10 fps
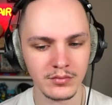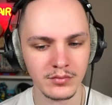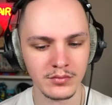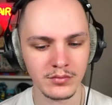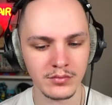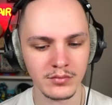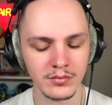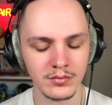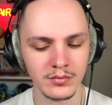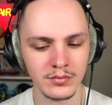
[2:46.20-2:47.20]

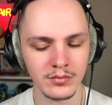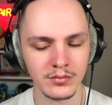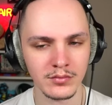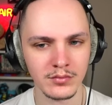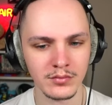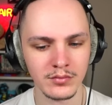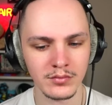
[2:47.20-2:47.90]
(silence)